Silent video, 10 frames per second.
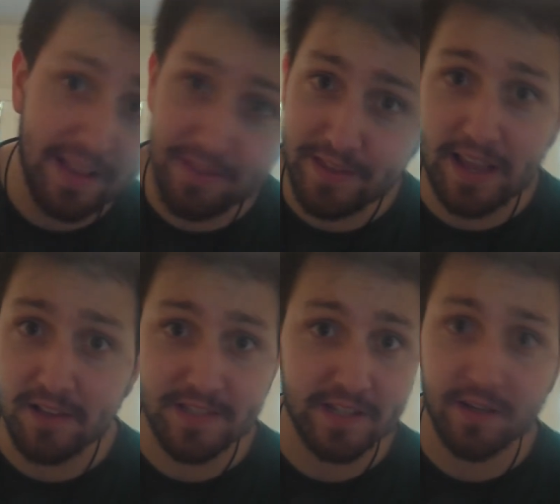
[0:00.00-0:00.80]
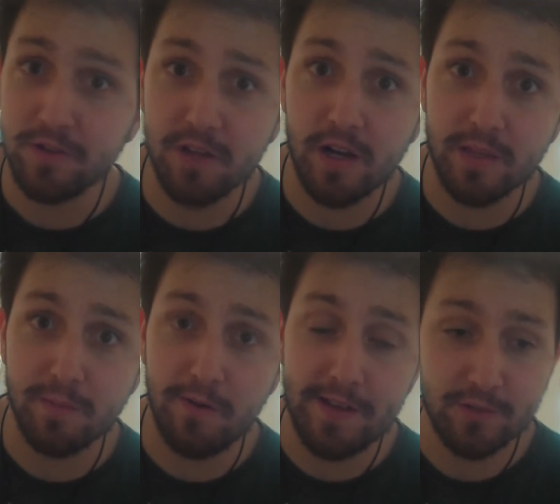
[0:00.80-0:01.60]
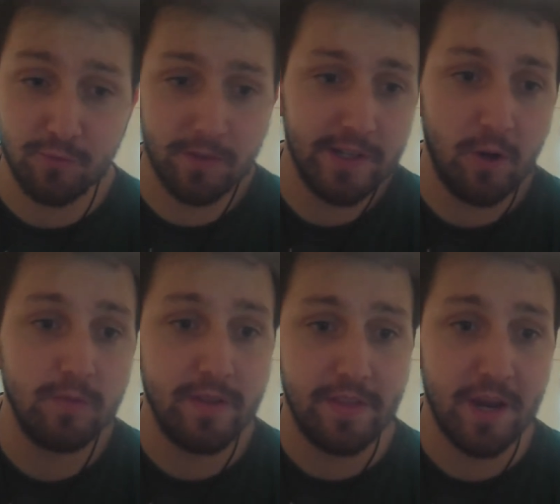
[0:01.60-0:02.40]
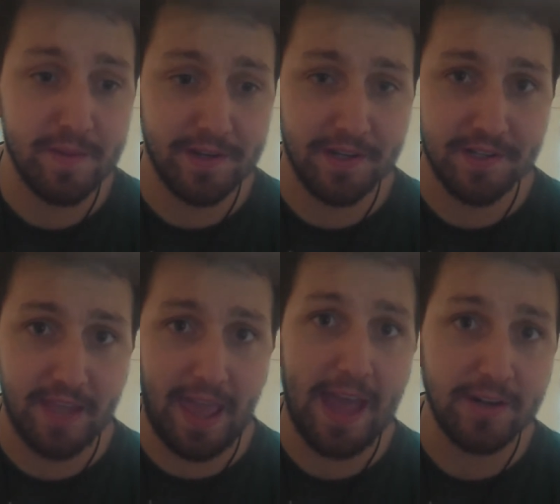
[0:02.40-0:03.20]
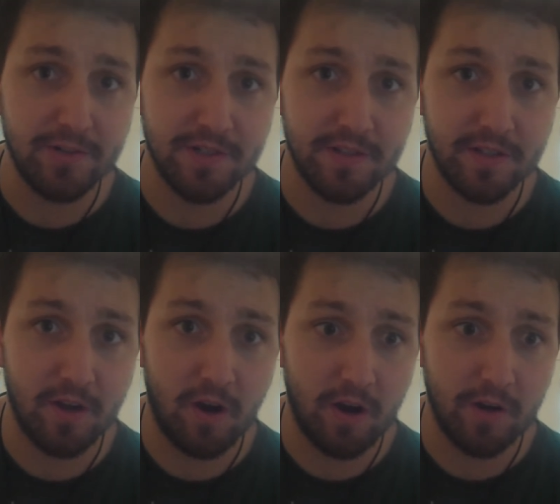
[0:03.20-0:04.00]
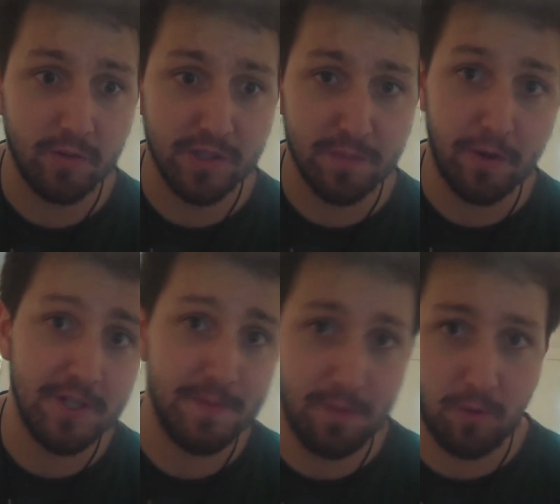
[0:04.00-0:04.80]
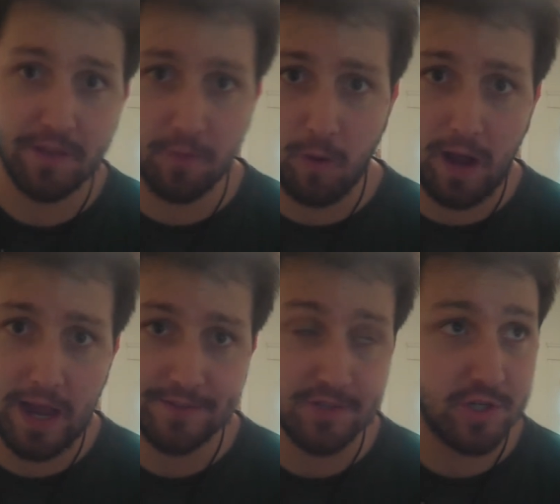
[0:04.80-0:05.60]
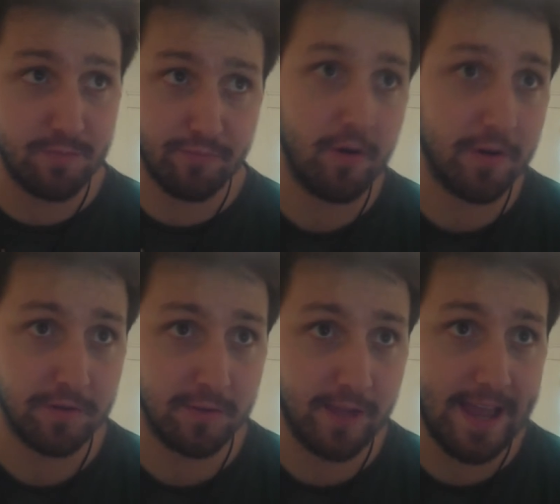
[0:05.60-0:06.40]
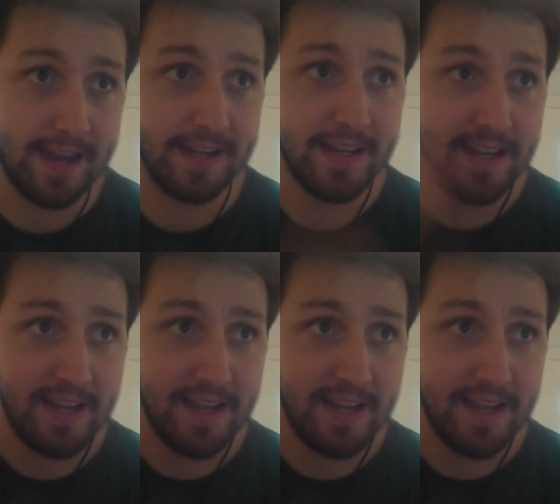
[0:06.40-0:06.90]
anything else that goes on in the movie, it's really only there because the actress in the car was supposed to be one of the wives and she broke her leg